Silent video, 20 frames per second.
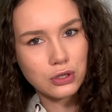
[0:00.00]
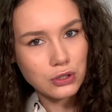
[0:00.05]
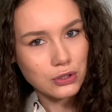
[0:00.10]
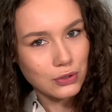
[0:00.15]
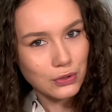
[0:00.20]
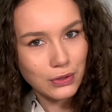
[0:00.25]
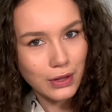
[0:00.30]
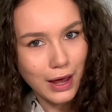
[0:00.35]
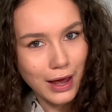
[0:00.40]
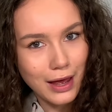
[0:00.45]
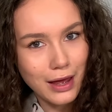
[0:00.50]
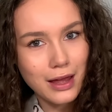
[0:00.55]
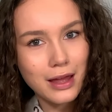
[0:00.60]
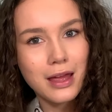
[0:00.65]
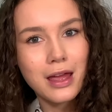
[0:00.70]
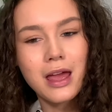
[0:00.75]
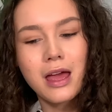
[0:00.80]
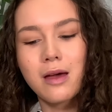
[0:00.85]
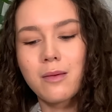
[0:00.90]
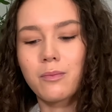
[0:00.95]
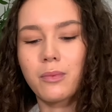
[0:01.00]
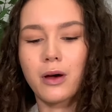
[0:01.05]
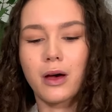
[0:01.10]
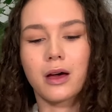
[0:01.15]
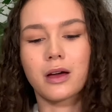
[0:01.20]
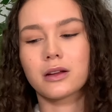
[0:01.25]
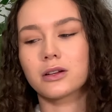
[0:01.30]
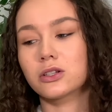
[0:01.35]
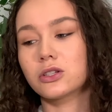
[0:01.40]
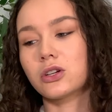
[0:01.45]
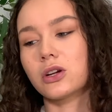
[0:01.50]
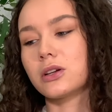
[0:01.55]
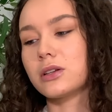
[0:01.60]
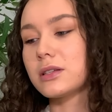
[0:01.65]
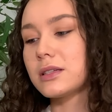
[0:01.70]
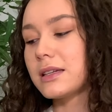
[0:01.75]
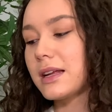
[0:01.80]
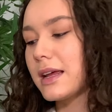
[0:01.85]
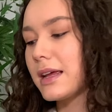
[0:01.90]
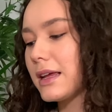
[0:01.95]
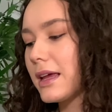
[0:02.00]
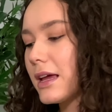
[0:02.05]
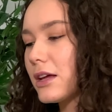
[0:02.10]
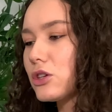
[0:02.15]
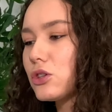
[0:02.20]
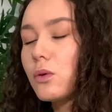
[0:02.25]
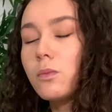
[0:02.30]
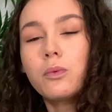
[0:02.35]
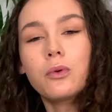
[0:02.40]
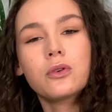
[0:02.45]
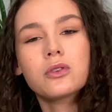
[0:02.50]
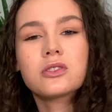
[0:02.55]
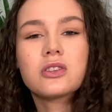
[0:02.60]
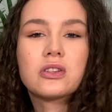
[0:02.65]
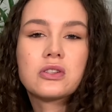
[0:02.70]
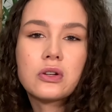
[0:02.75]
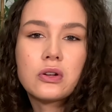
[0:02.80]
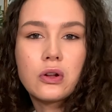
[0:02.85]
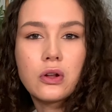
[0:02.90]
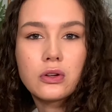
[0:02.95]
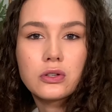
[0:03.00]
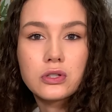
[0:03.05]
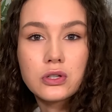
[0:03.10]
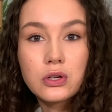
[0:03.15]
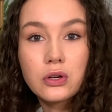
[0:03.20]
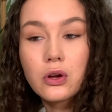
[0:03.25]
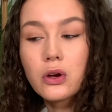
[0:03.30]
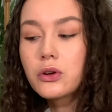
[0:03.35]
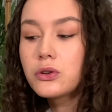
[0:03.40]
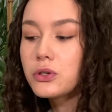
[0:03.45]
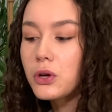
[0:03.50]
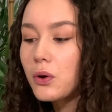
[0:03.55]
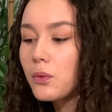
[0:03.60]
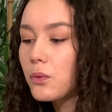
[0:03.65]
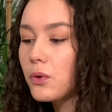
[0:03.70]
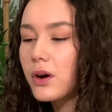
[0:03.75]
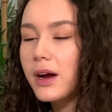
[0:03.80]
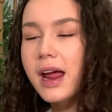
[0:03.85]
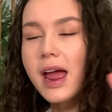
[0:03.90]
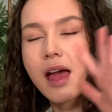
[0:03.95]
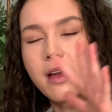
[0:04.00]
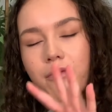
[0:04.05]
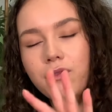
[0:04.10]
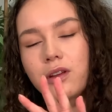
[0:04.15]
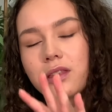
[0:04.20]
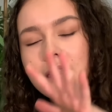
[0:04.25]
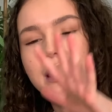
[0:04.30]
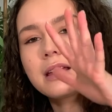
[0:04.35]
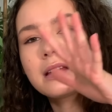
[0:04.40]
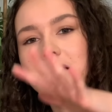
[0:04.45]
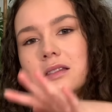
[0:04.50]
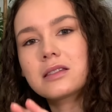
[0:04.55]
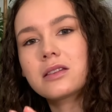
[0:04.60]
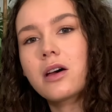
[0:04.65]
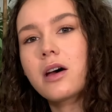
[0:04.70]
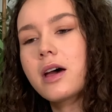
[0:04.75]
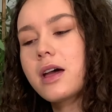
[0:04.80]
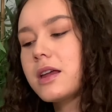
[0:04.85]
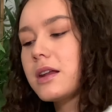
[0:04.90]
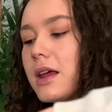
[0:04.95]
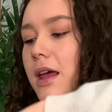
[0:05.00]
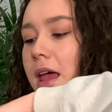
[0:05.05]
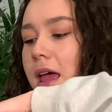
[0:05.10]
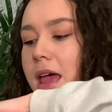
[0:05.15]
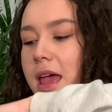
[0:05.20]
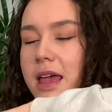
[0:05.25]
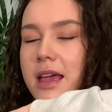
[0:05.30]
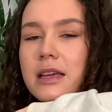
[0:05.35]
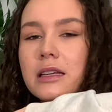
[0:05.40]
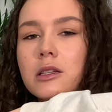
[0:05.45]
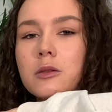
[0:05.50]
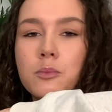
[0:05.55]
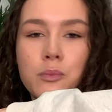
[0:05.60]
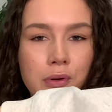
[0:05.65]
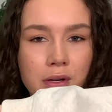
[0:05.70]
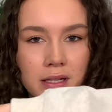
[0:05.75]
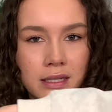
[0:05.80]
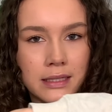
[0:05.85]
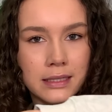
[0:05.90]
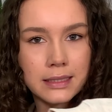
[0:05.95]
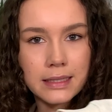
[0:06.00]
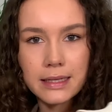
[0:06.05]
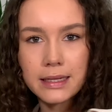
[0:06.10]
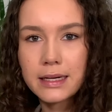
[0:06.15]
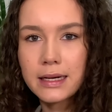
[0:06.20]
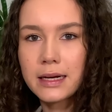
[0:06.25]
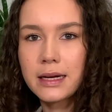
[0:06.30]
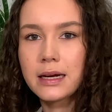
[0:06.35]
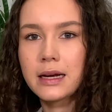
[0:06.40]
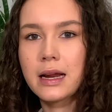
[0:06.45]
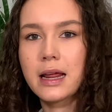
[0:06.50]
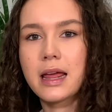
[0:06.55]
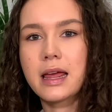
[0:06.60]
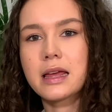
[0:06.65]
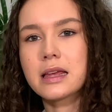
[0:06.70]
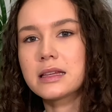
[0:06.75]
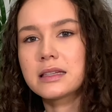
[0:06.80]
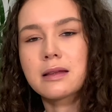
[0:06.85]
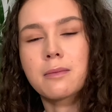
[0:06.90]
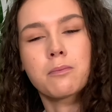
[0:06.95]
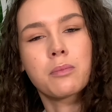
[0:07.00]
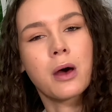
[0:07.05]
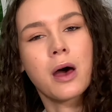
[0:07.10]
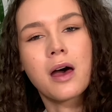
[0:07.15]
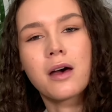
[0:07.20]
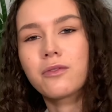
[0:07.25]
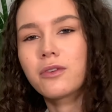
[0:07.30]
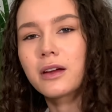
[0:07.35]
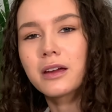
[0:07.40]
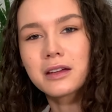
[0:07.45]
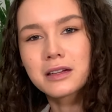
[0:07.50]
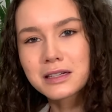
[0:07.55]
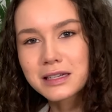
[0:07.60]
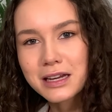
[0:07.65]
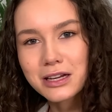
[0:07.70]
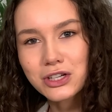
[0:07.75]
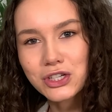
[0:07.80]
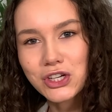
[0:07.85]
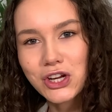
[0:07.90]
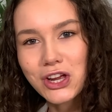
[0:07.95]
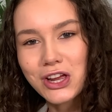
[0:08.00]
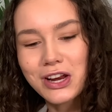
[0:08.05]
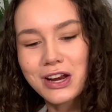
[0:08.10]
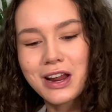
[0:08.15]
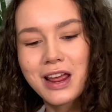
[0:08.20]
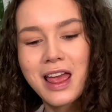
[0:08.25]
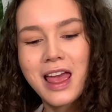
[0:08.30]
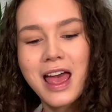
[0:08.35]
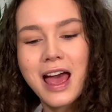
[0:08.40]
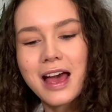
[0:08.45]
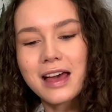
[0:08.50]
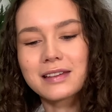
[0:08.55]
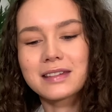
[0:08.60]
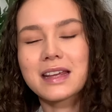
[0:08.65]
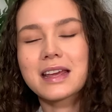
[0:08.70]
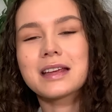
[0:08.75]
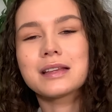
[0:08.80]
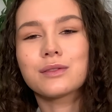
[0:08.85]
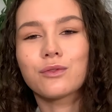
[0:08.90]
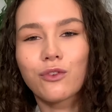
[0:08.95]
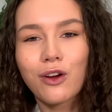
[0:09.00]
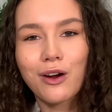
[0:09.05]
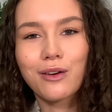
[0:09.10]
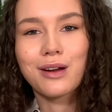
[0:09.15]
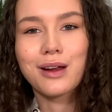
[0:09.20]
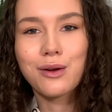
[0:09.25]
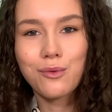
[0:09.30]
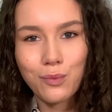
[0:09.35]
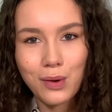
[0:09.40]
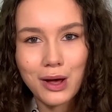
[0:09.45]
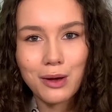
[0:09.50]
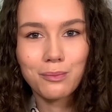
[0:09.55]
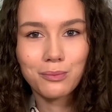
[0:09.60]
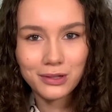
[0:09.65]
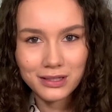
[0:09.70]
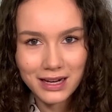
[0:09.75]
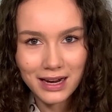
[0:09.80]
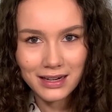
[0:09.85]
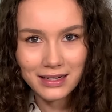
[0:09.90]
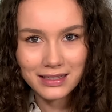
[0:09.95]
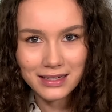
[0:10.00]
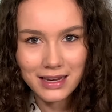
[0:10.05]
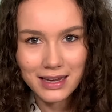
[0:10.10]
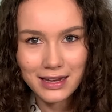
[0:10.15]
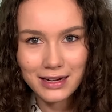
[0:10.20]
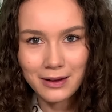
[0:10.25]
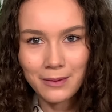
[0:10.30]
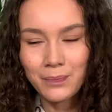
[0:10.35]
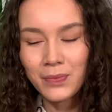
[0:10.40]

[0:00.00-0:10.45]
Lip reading: do that, but just in case your box doesn't look too good, don't worry, everything inside is pristine, it is in perfect condition, as it is very well protected.